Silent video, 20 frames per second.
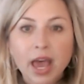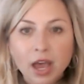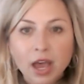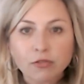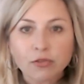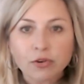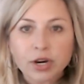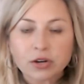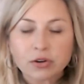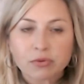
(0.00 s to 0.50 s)

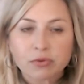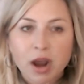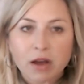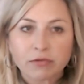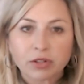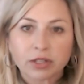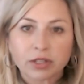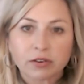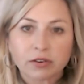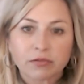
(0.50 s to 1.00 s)
every
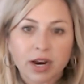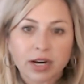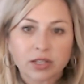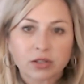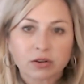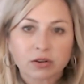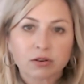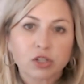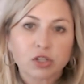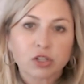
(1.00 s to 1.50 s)
travel
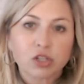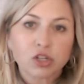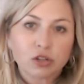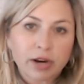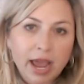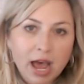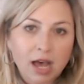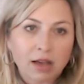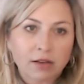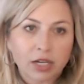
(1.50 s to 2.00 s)
advisor should
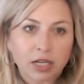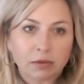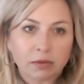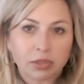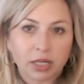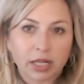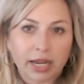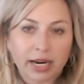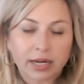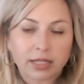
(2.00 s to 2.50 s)
have
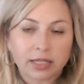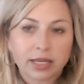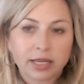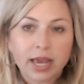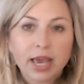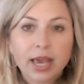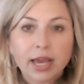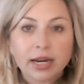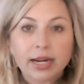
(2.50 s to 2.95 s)
in place.